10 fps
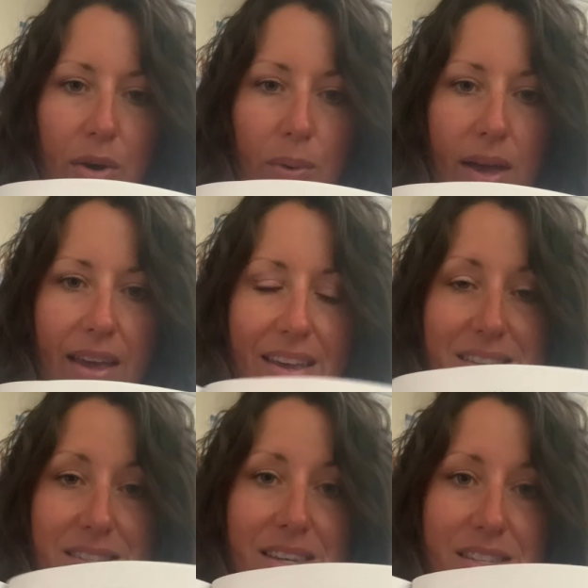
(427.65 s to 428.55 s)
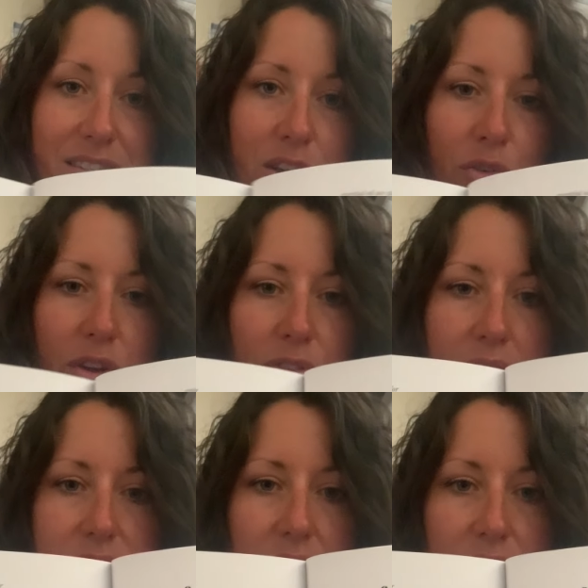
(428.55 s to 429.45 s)
quick is this
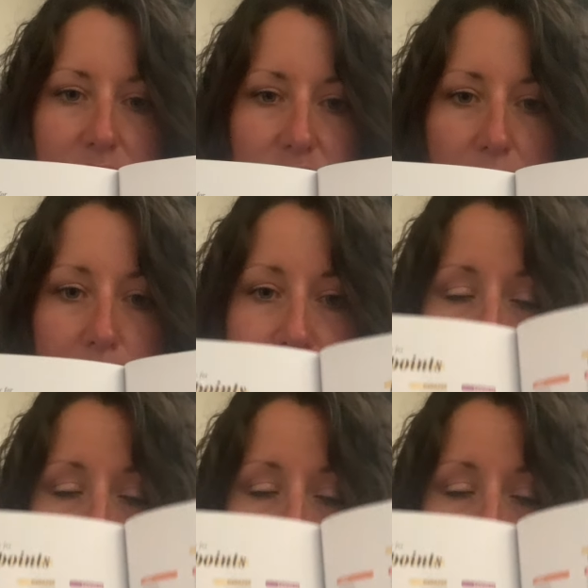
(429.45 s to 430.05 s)
reflexology